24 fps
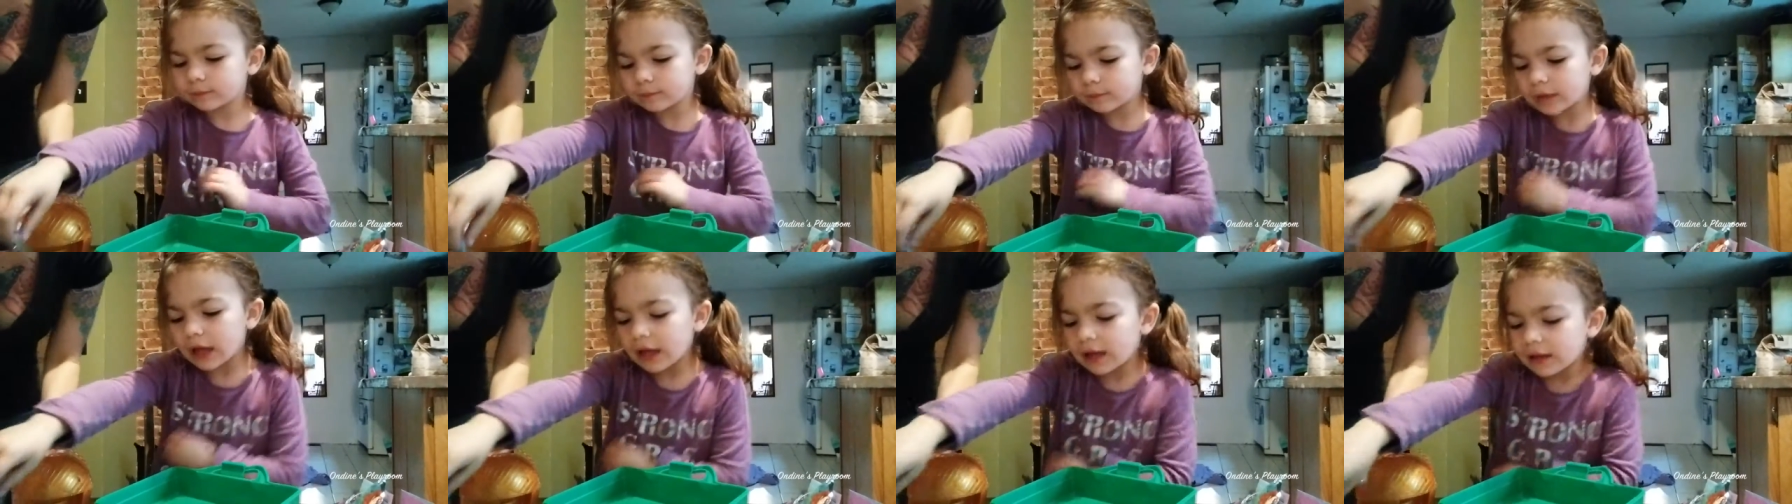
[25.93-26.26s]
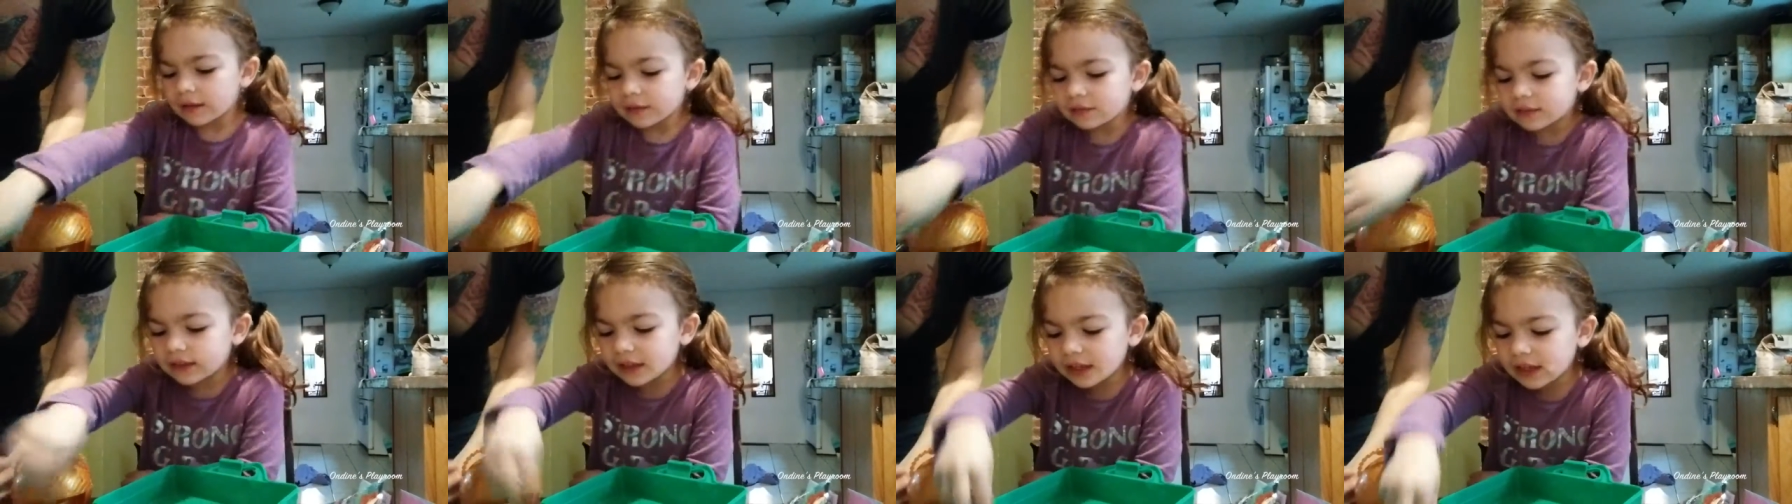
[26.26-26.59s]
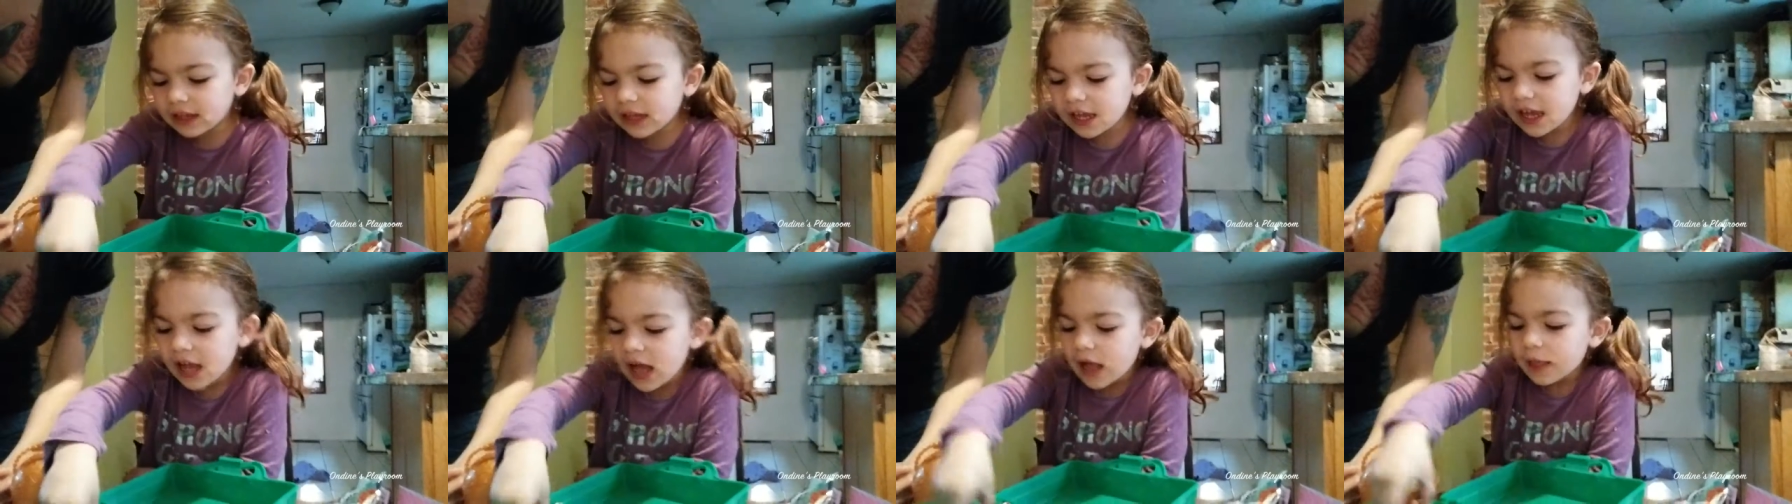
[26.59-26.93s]
So.
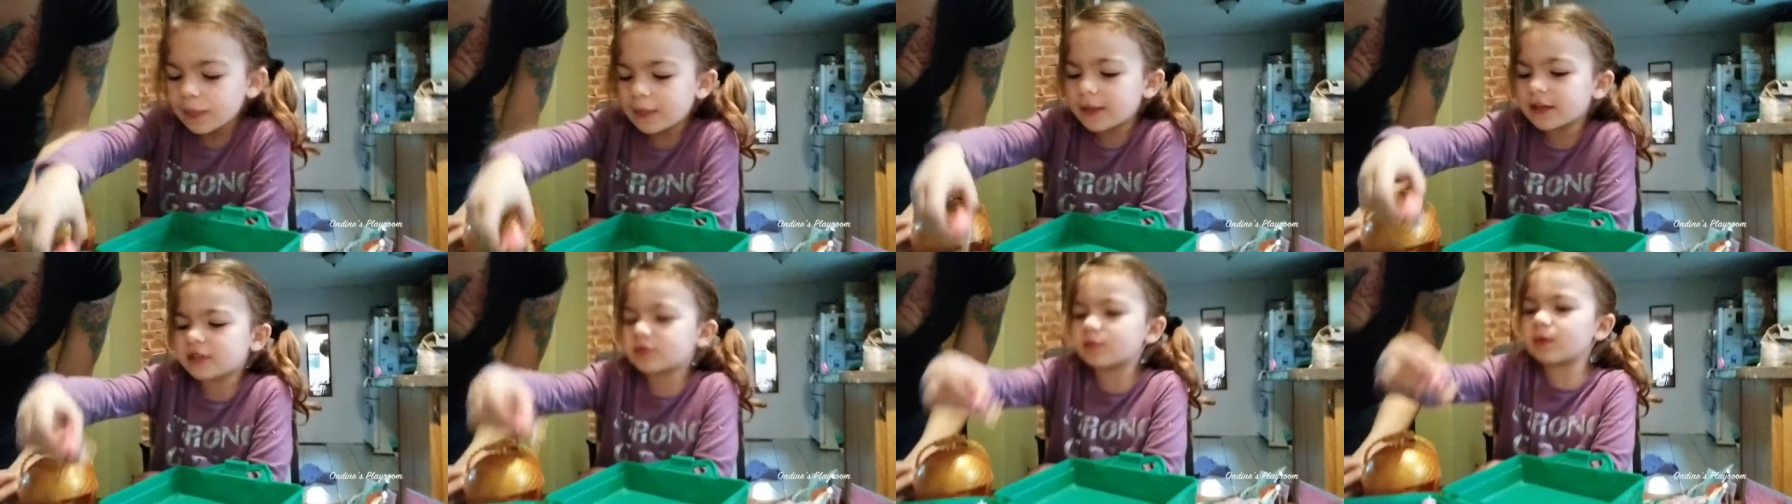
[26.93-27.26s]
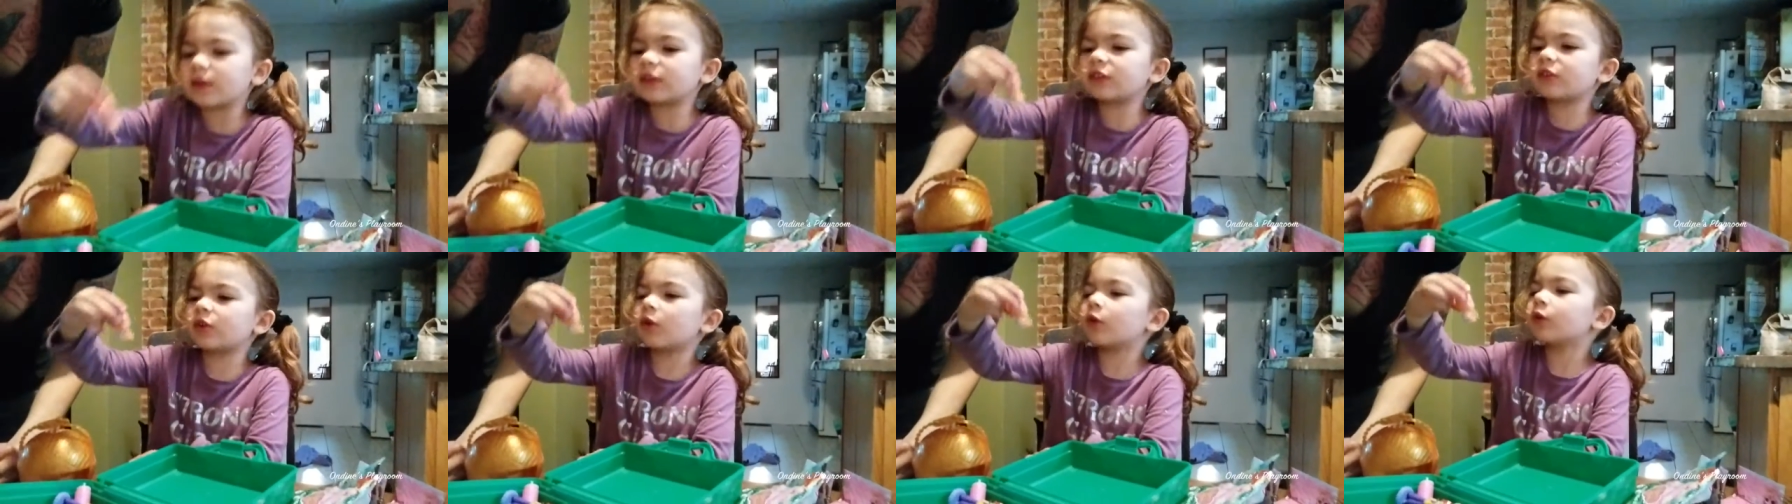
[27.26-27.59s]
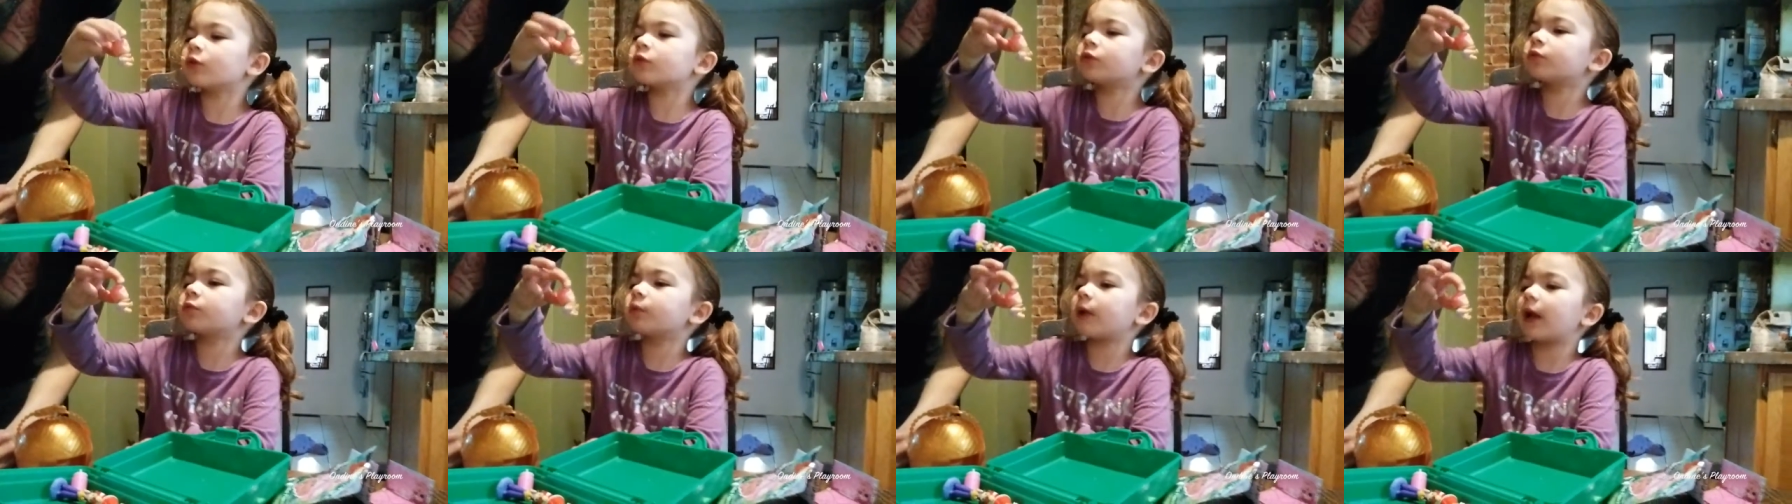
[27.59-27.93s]
See? This one
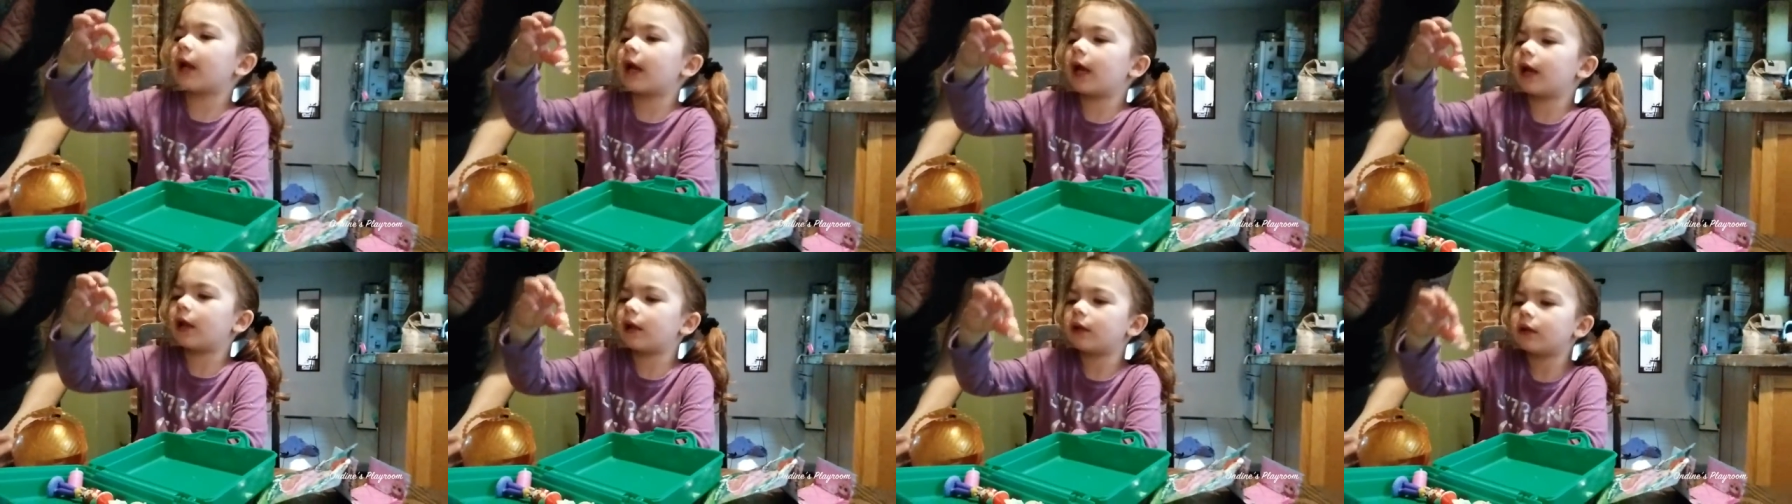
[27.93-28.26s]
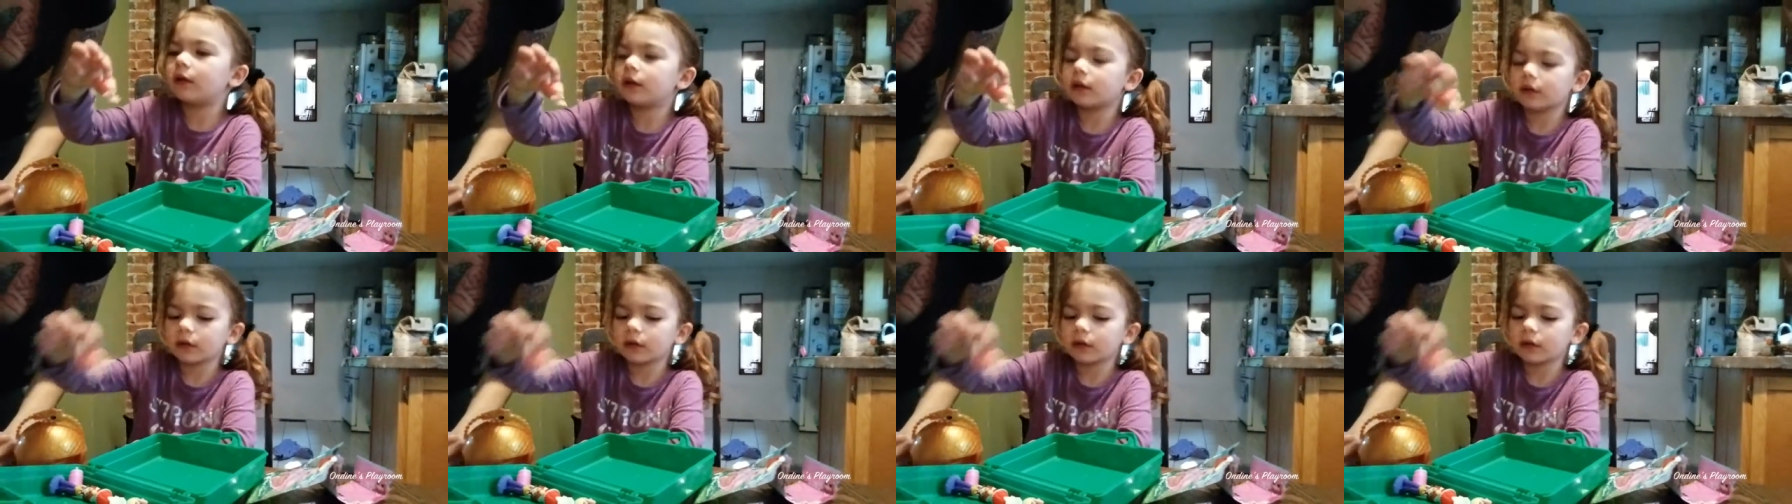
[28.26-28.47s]
turns red.